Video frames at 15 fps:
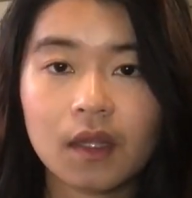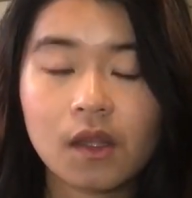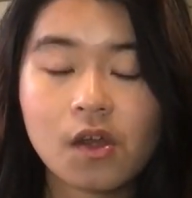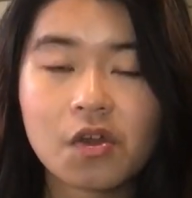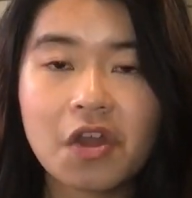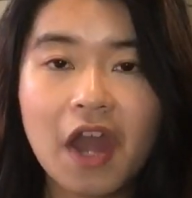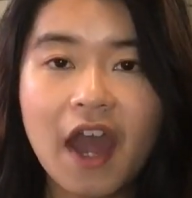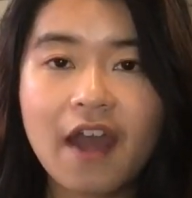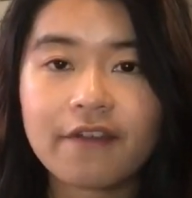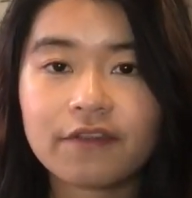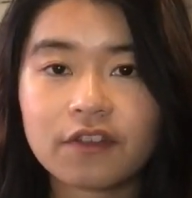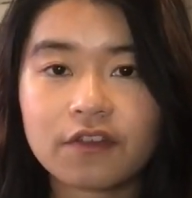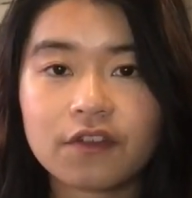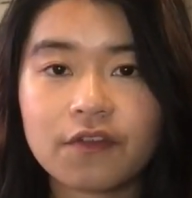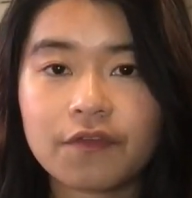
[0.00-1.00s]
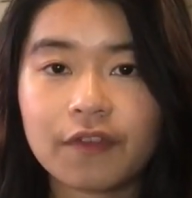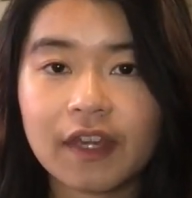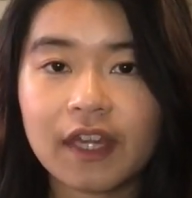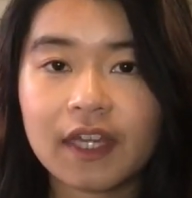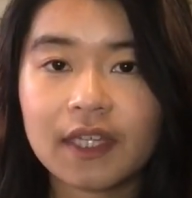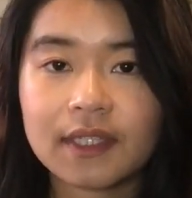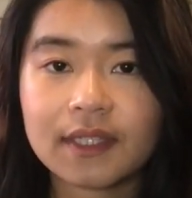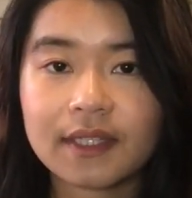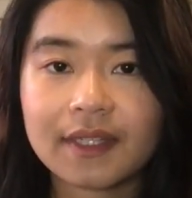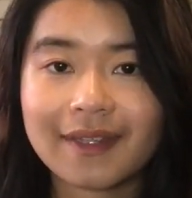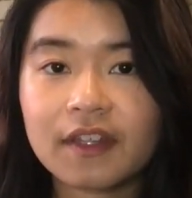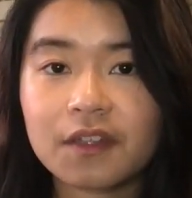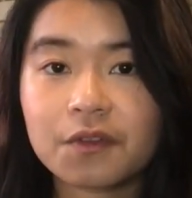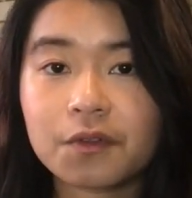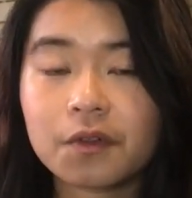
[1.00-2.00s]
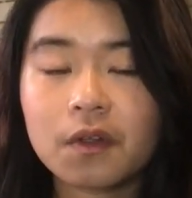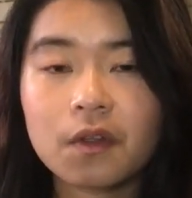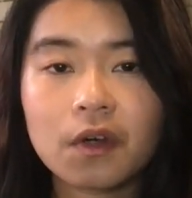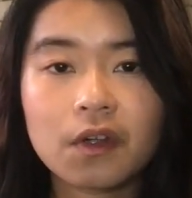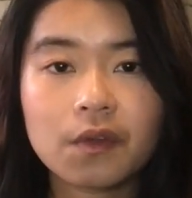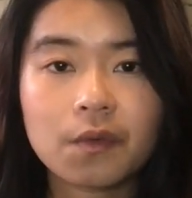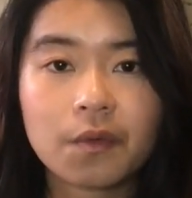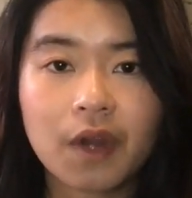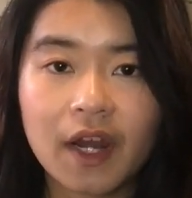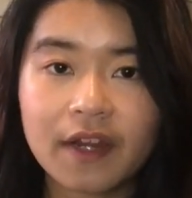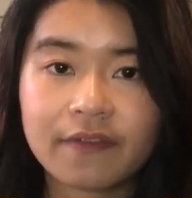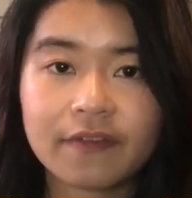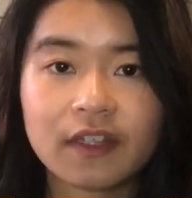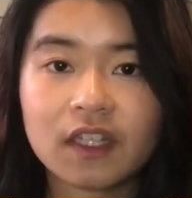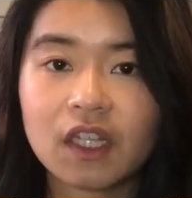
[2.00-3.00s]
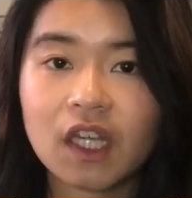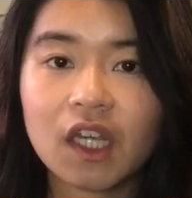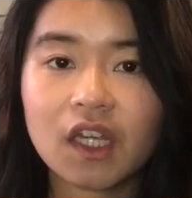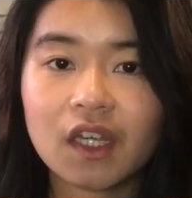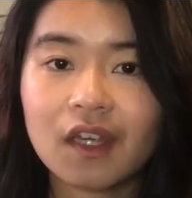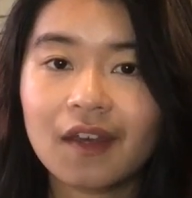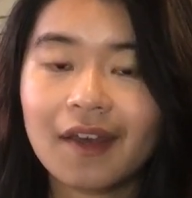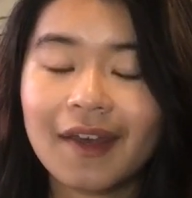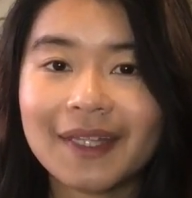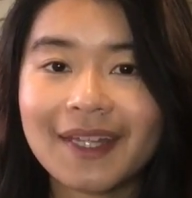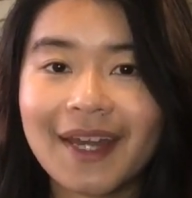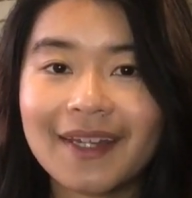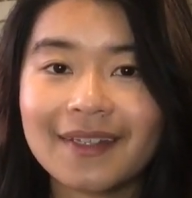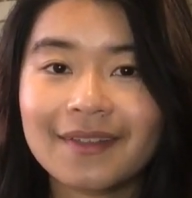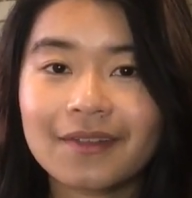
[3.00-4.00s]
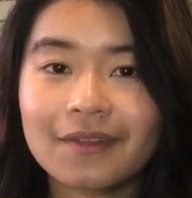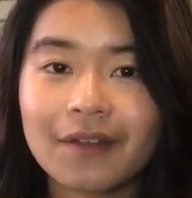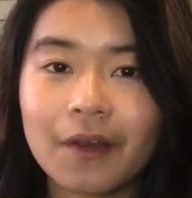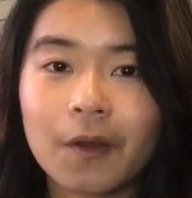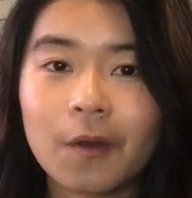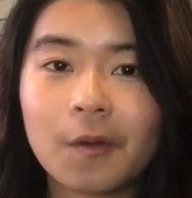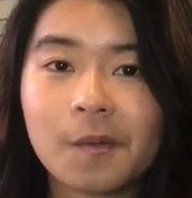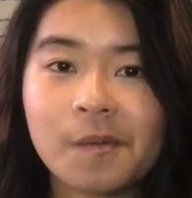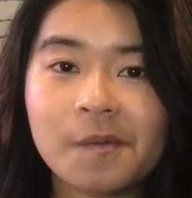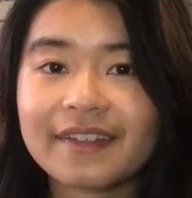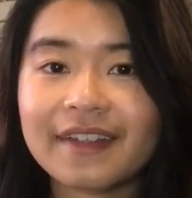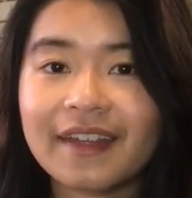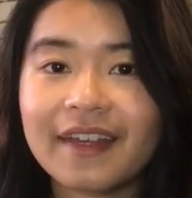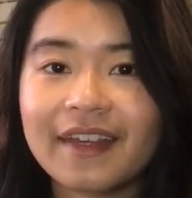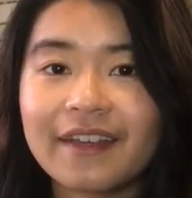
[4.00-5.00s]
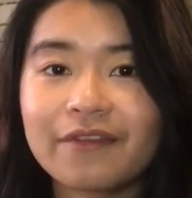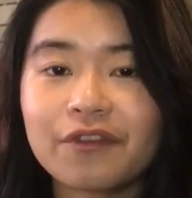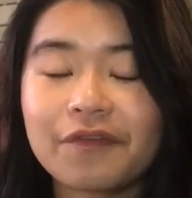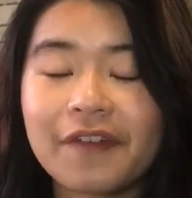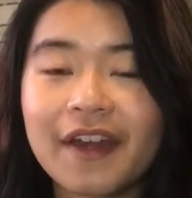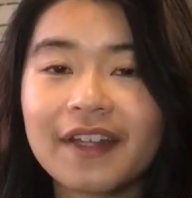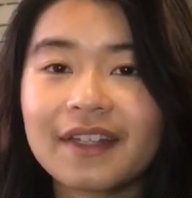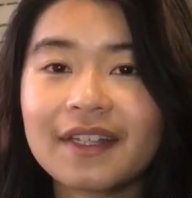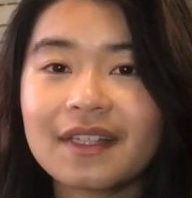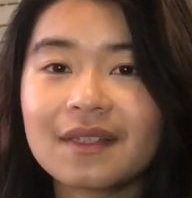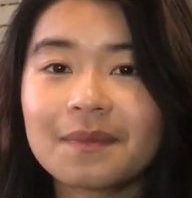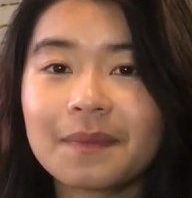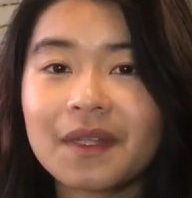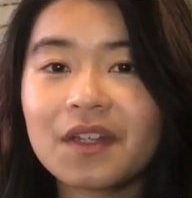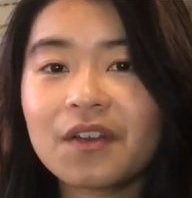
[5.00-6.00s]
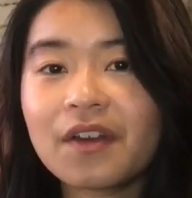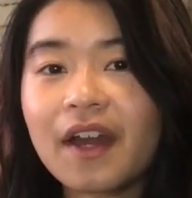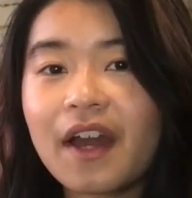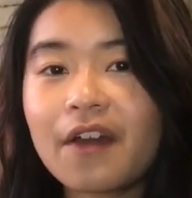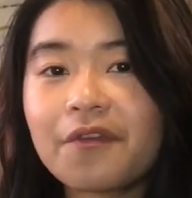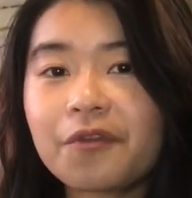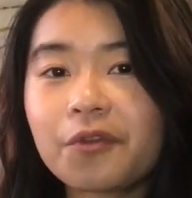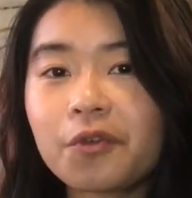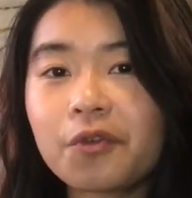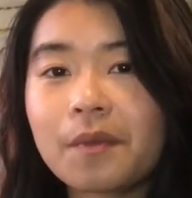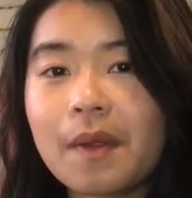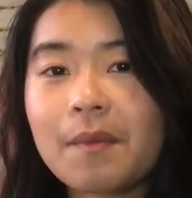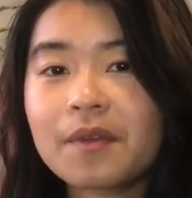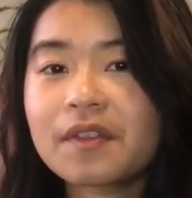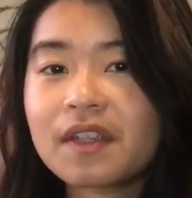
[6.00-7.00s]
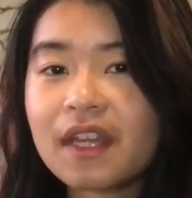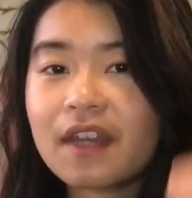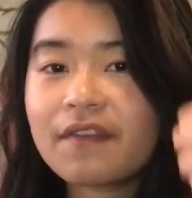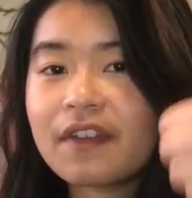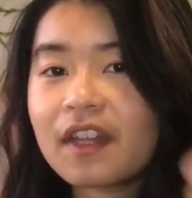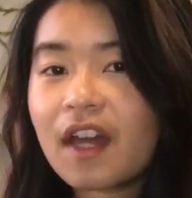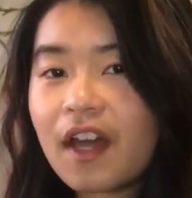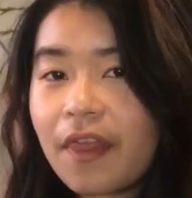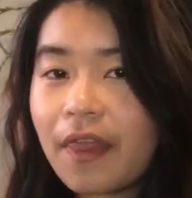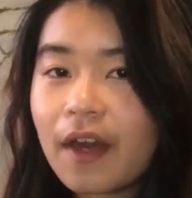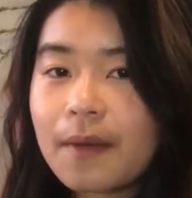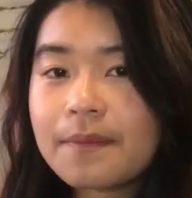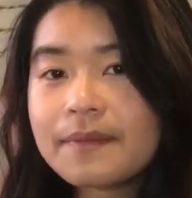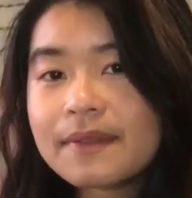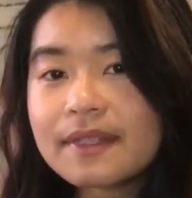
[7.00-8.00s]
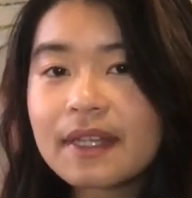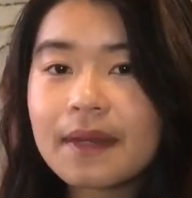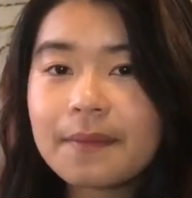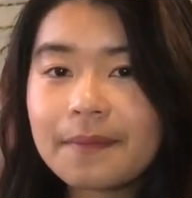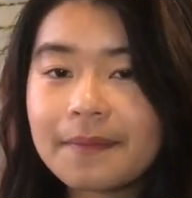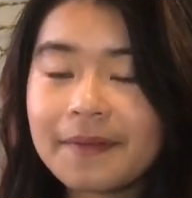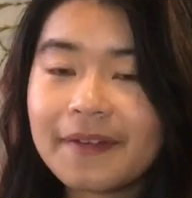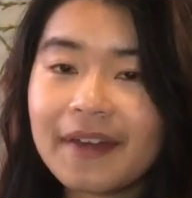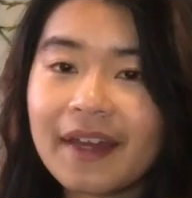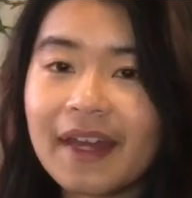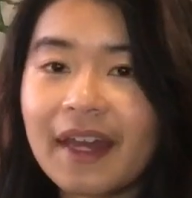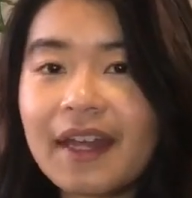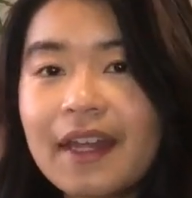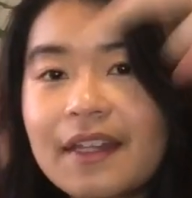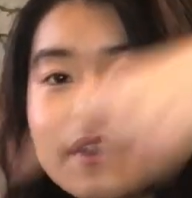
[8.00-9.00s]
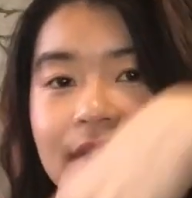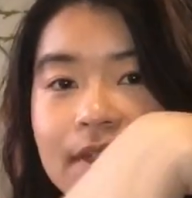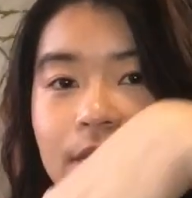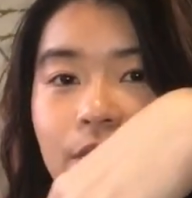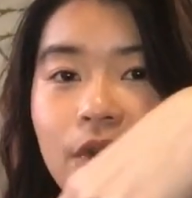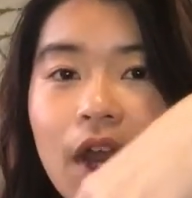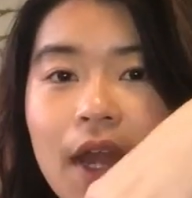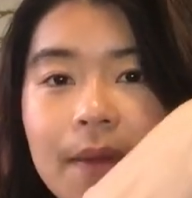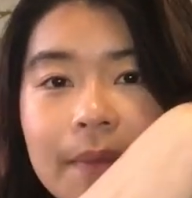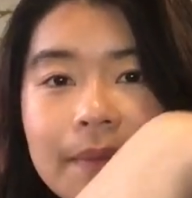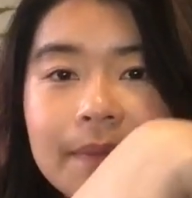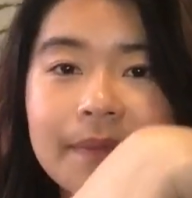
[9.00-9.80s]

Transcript: Look after your feet. They do a lot of work for you. Be nice to them. If you find this video helpful, remember to give it a thumbs up and subscribe